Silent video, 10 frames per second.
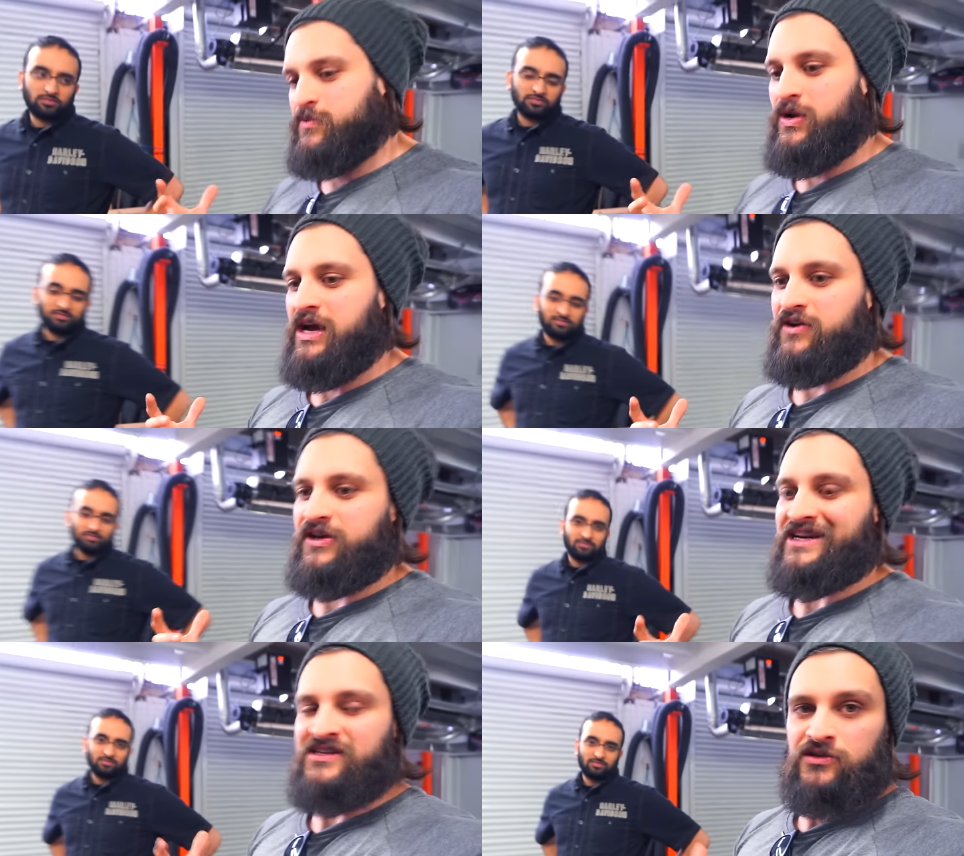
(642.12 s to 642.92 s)
Speaker 1: somewhere and a
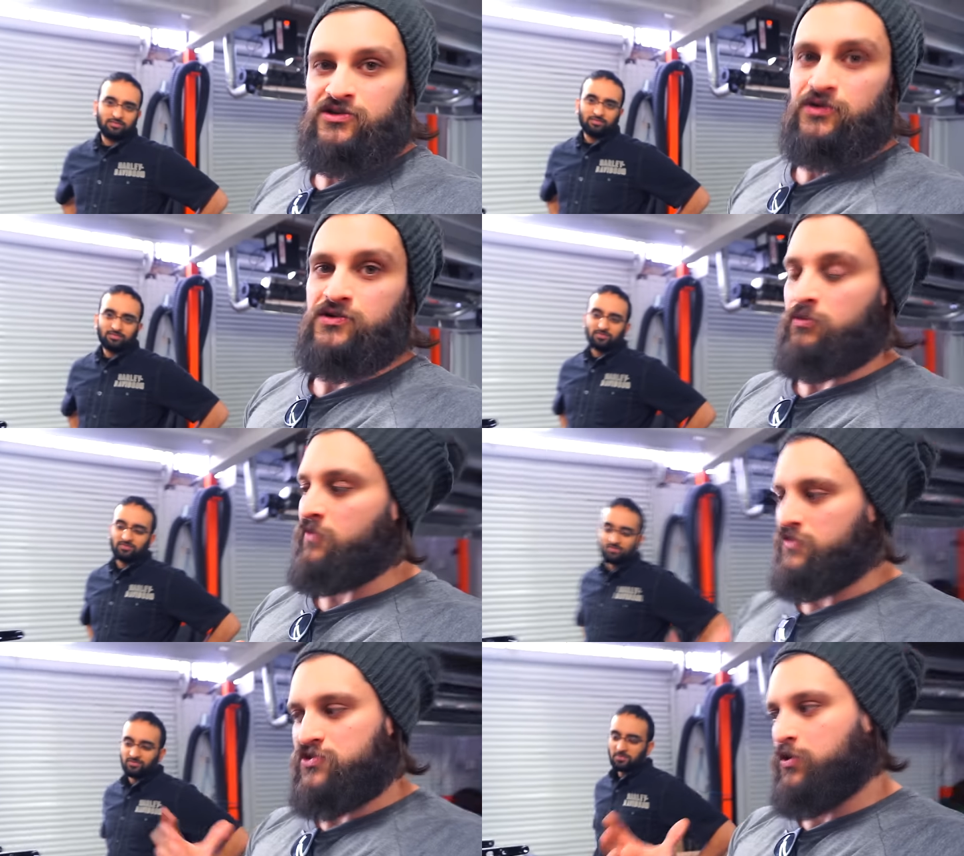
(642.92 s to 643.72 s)
nice little tootle. But
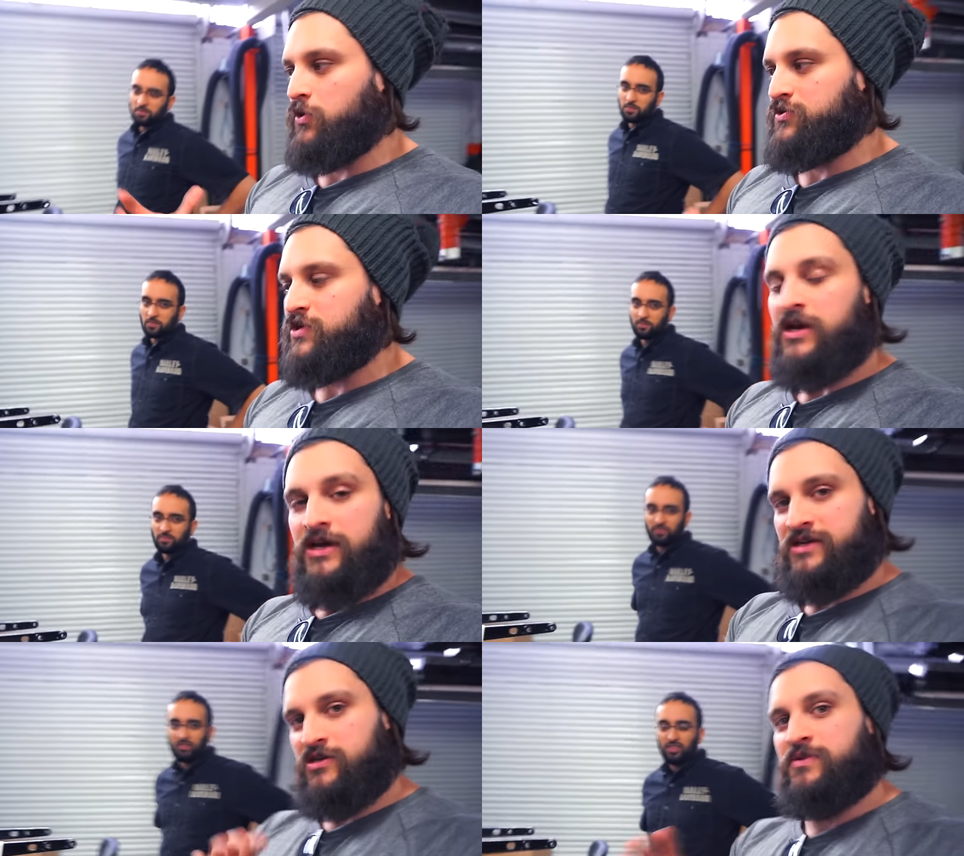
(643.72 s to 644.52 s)
for tours,
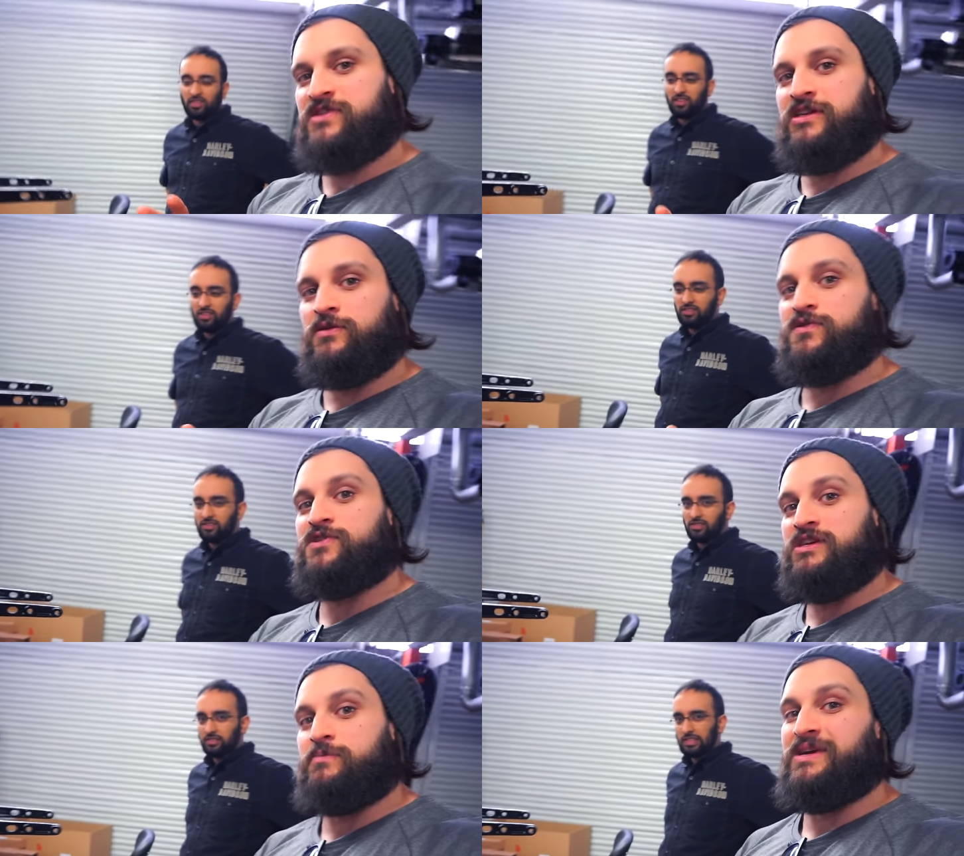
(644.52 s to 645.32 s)
it's going to be a single
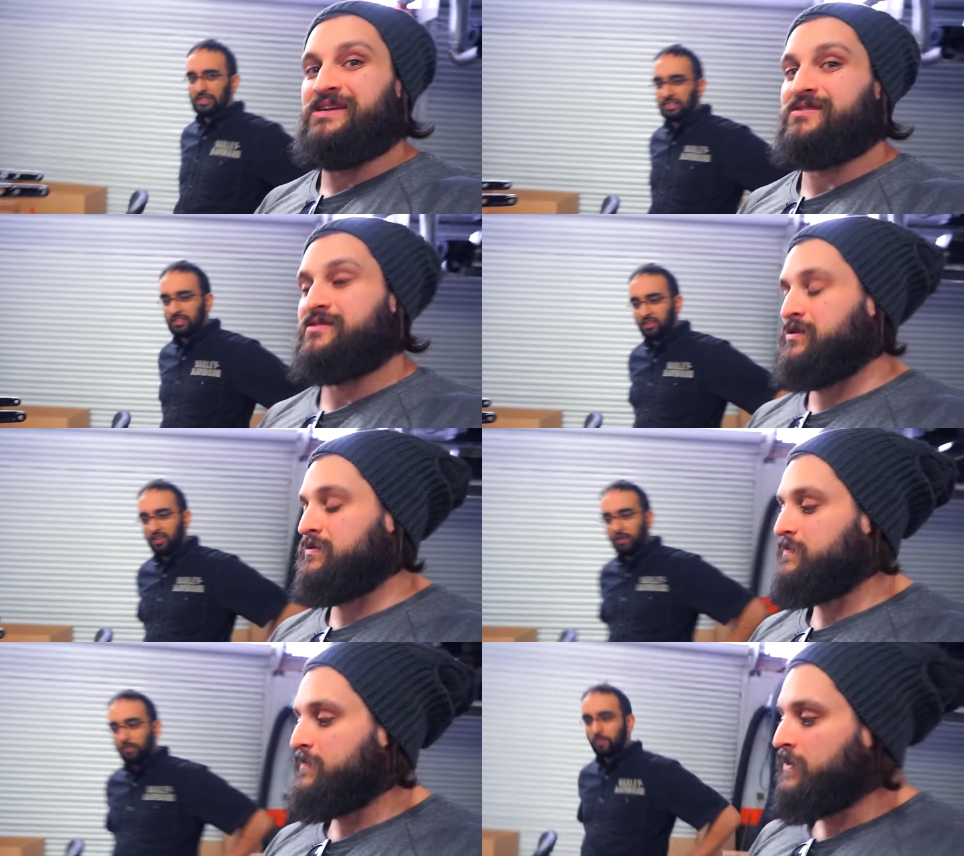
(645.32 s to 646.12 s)
seat beast. So
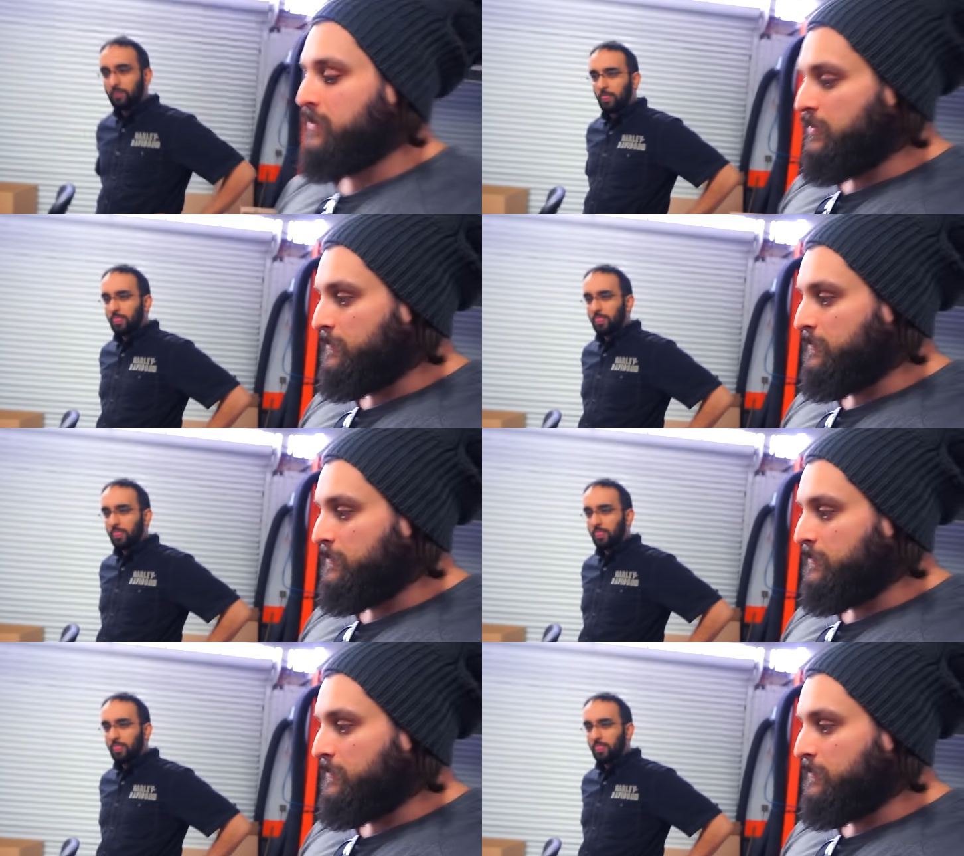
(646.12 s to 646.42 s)
yeah.